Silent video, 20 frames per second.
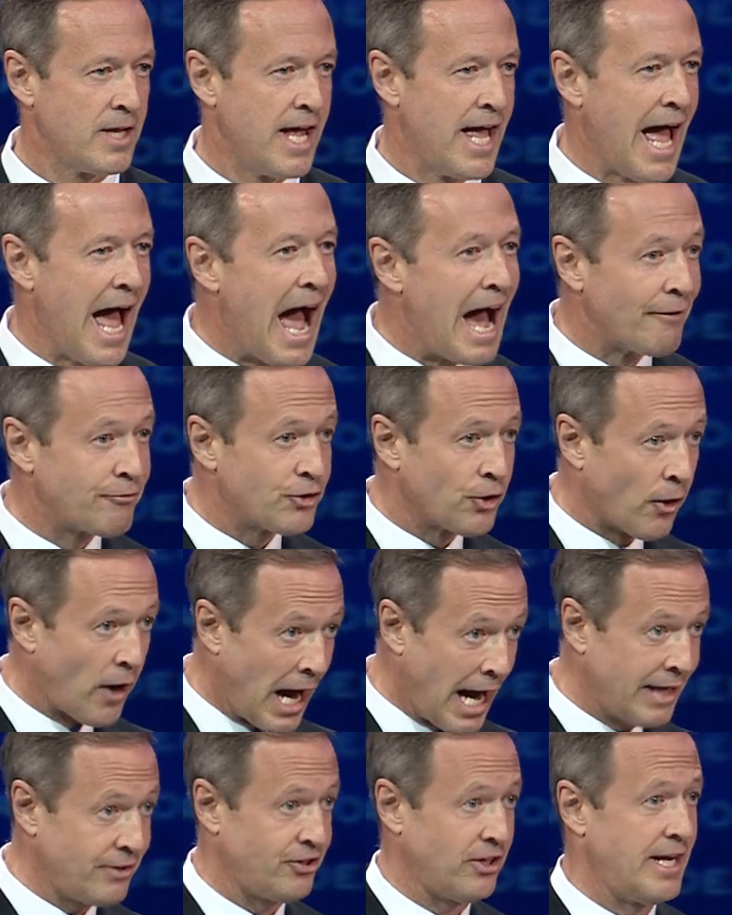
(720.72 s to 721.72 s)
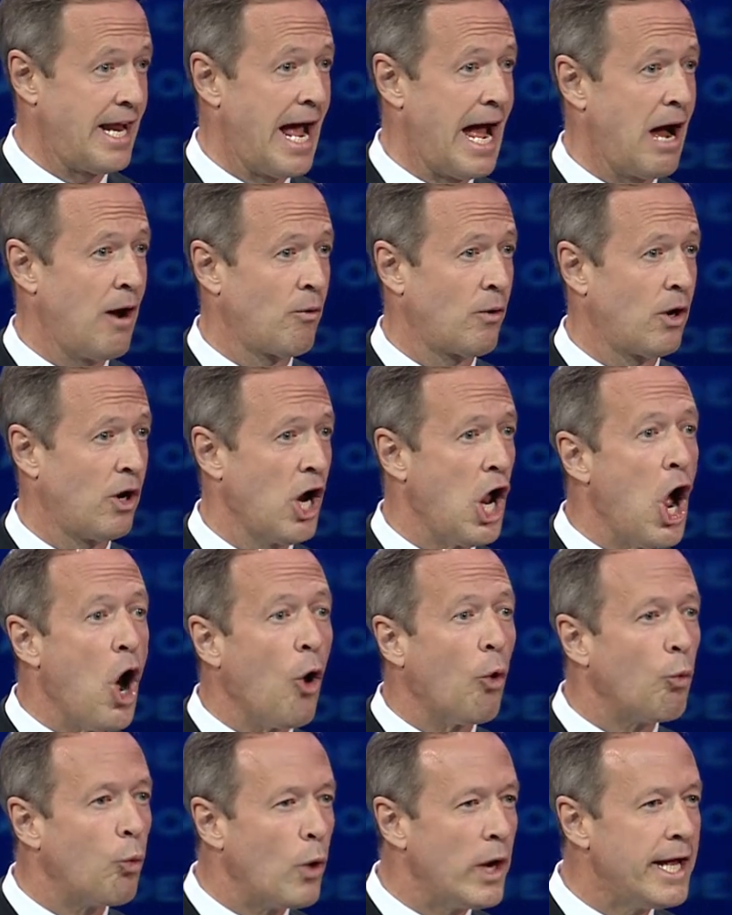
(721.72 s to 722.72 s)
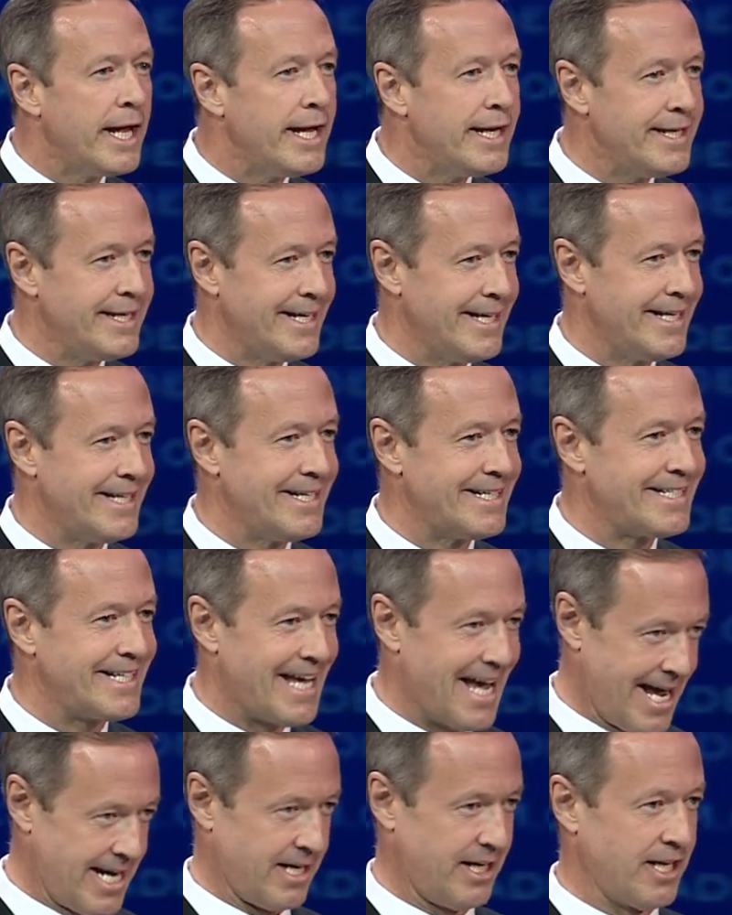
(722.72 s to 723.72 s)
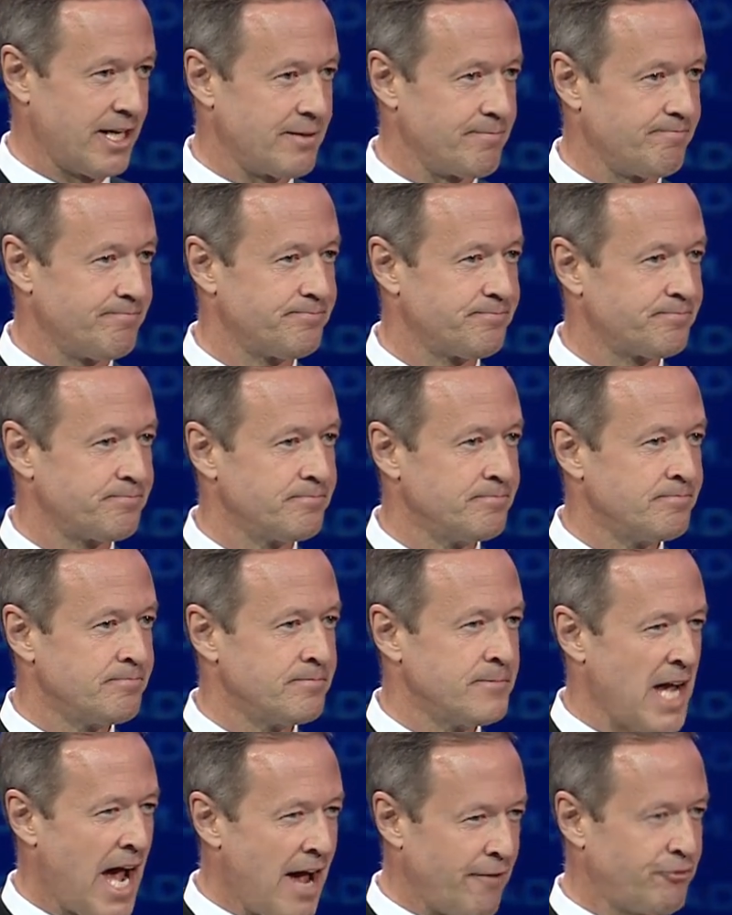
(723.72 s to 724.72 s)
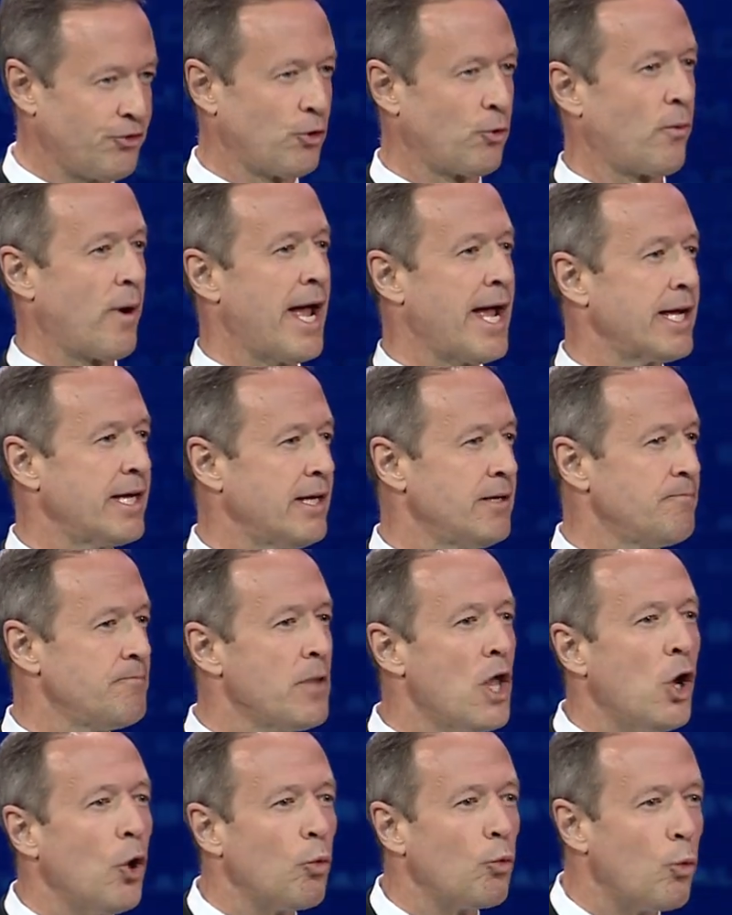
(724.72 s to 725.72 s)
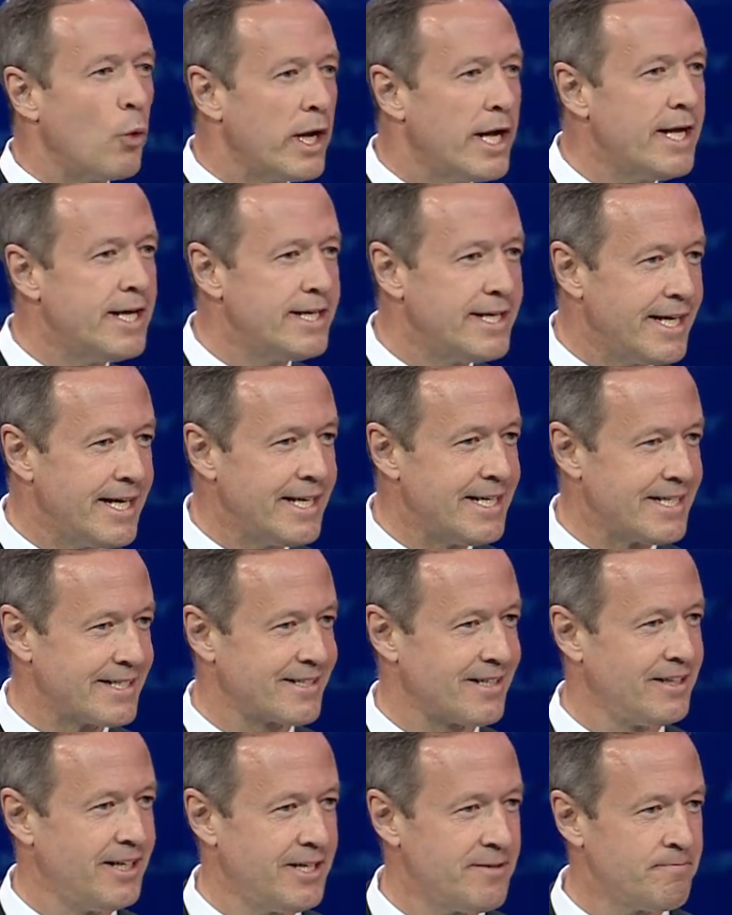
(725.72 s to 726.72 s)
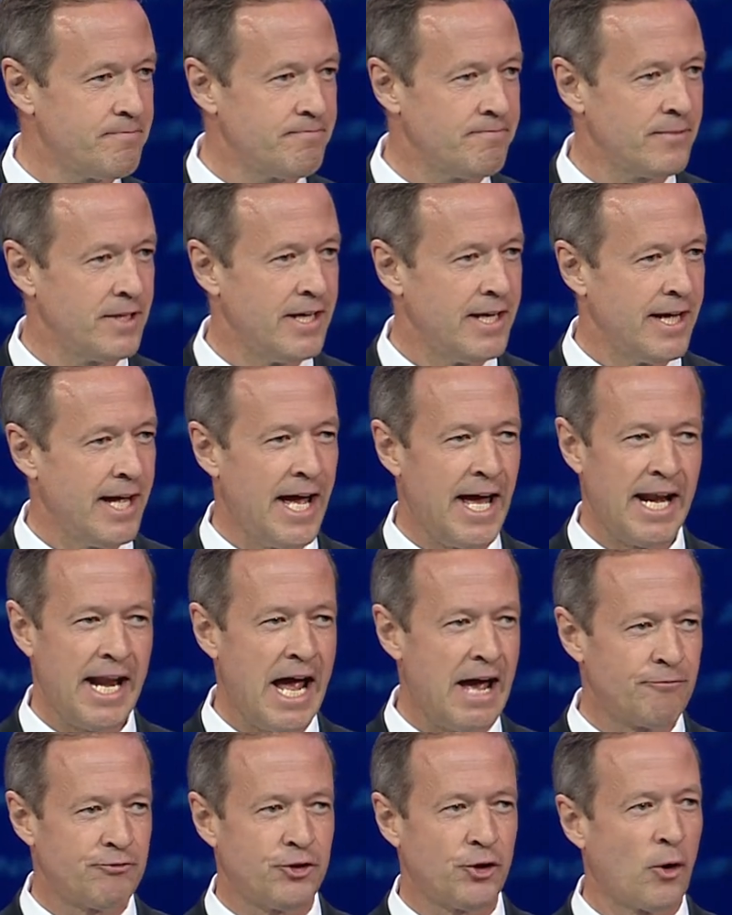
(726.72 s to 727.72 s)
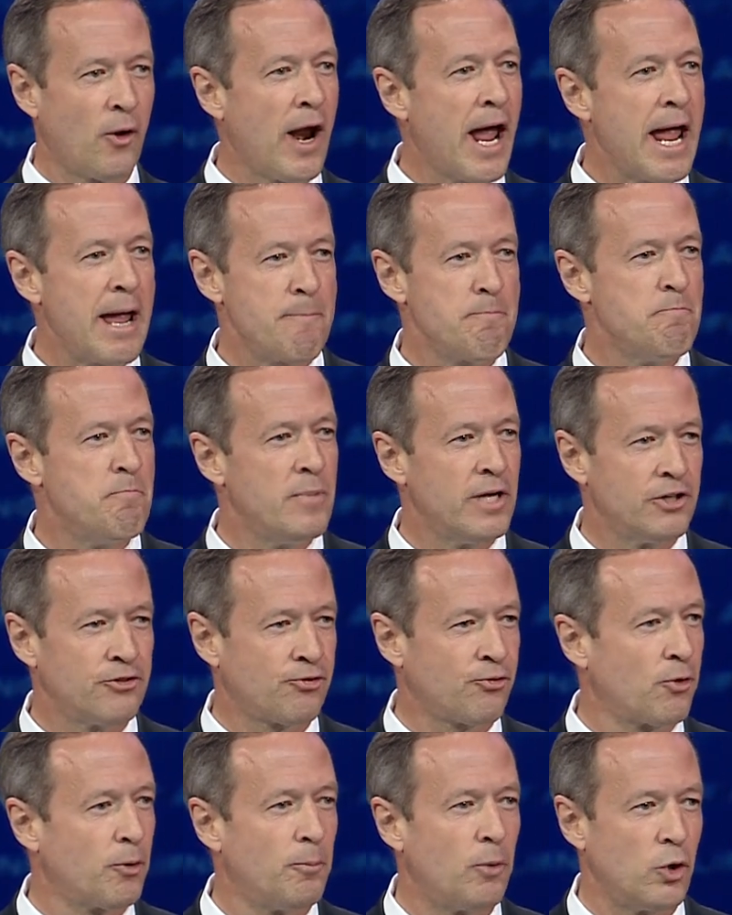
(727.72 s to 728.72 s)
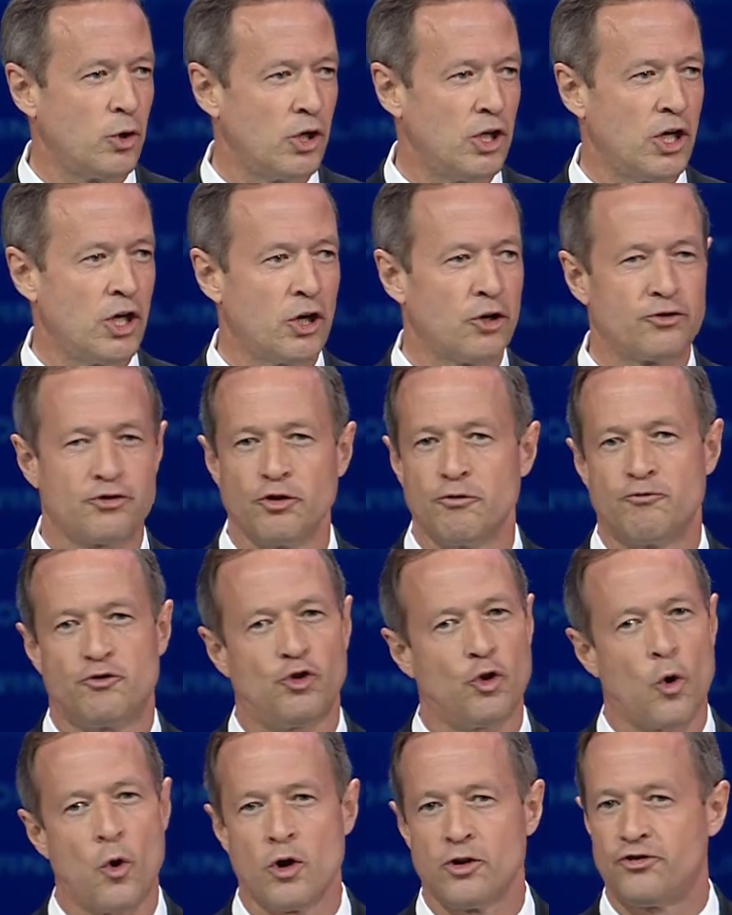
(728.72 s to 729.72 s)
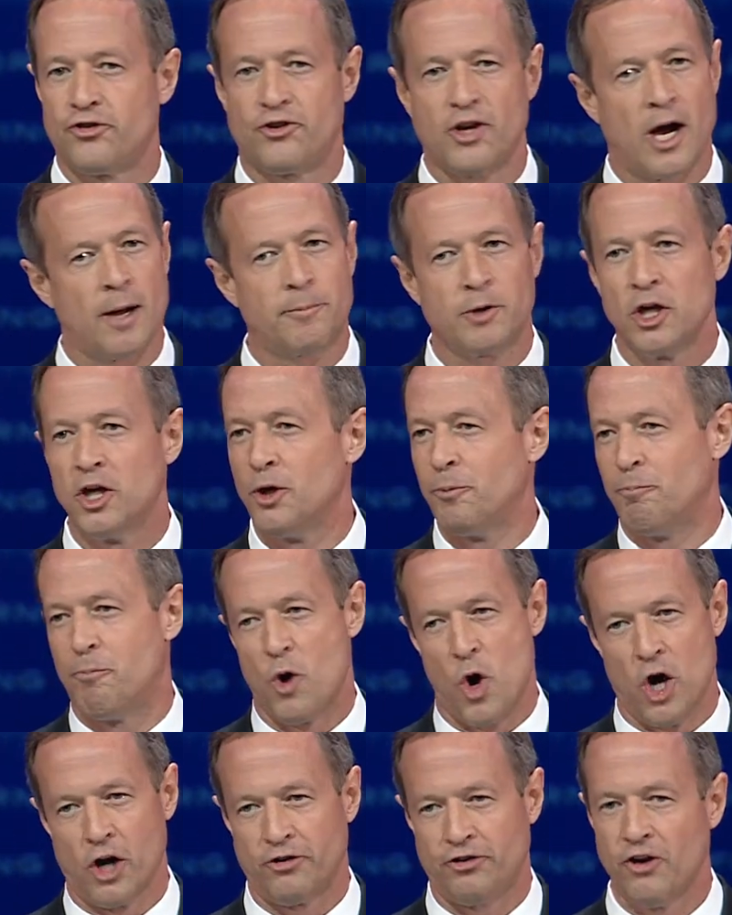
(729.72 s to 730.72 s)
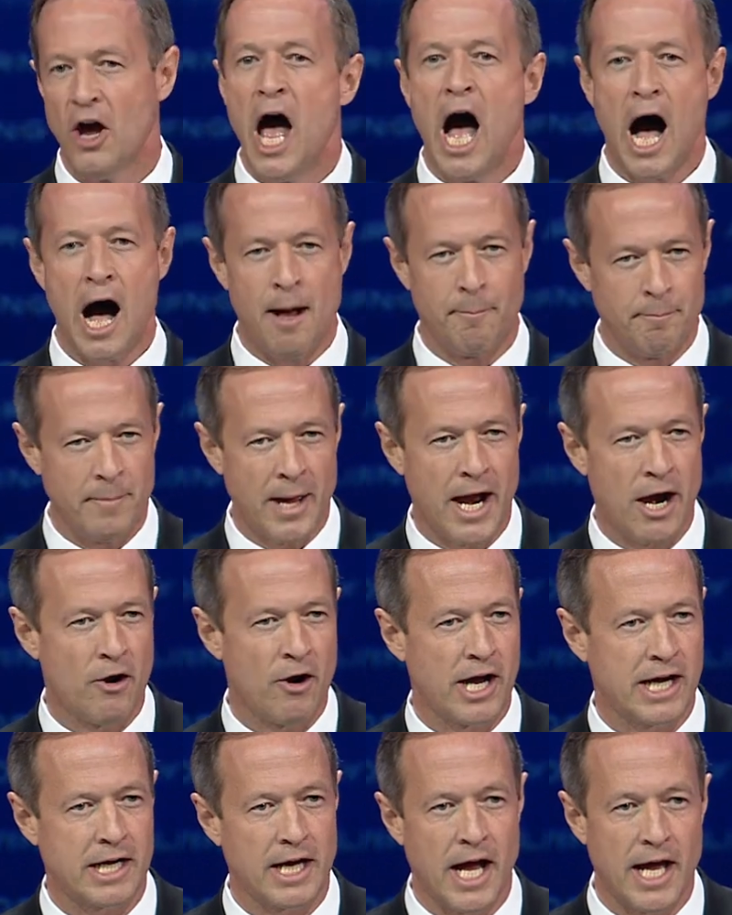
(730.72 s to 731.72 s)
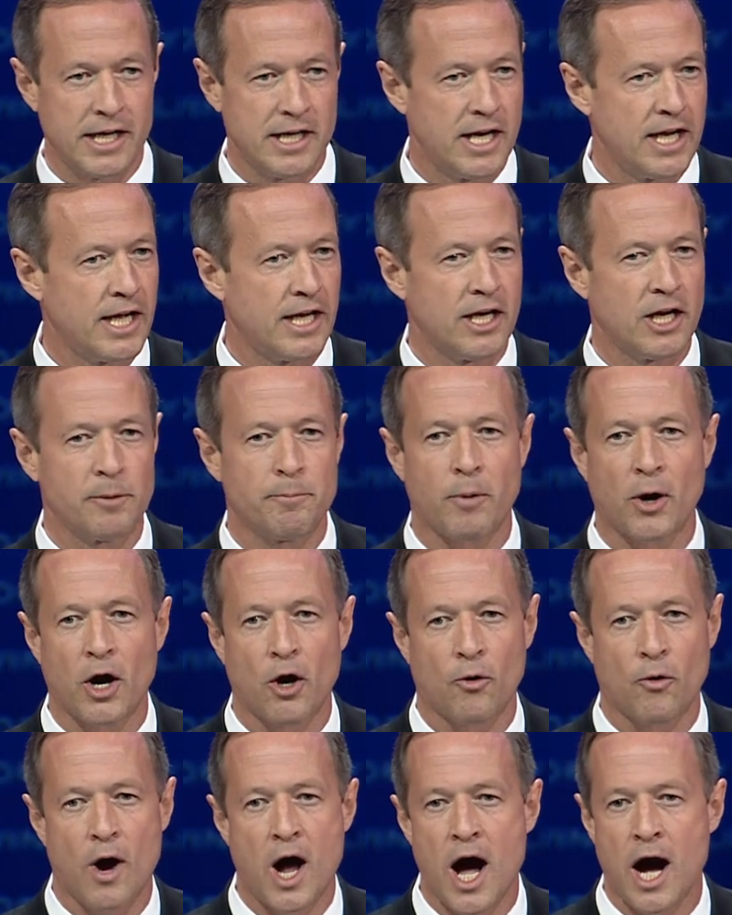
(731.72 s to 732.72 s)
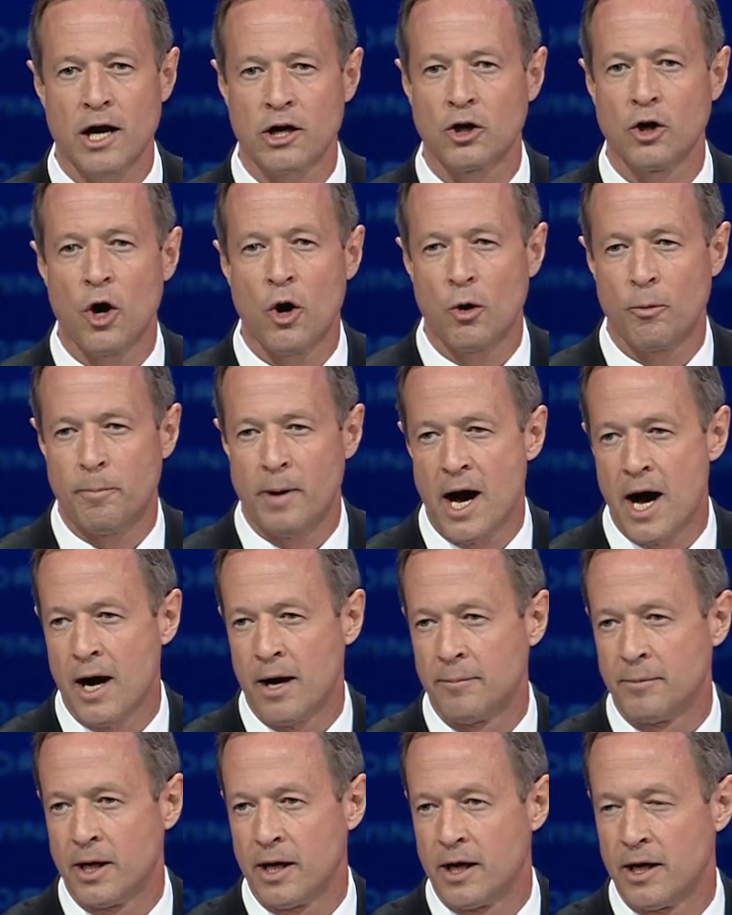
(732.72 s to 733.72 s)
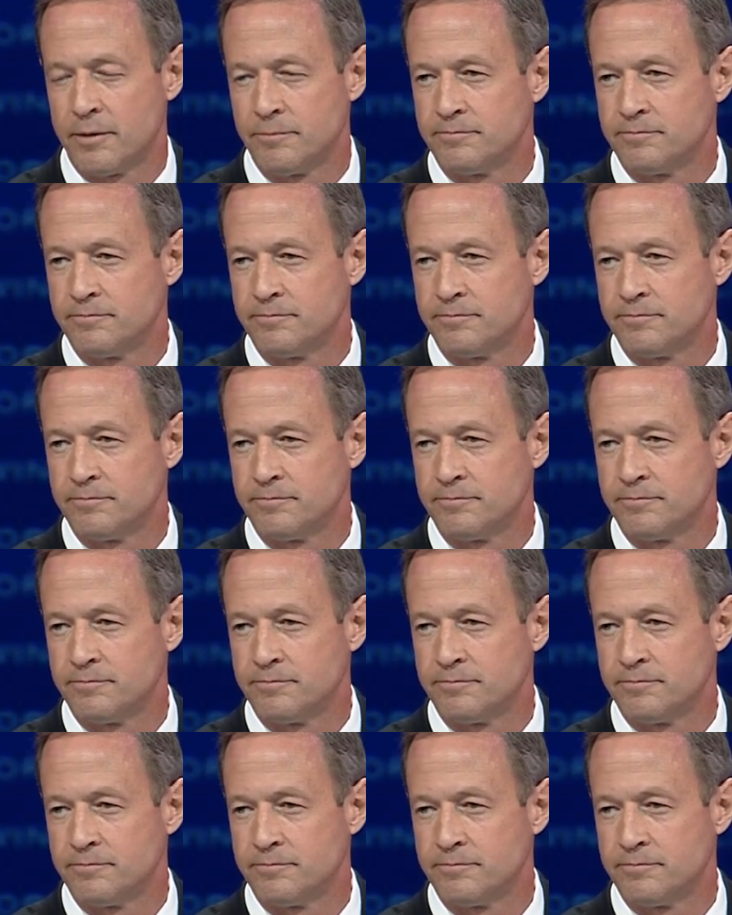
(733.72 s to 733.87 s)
After Eisenhower, we needed Kennedy. After Reagan, we needed Clinton. And after 8 miserable years of George W. Bush, America needed Barack Obama.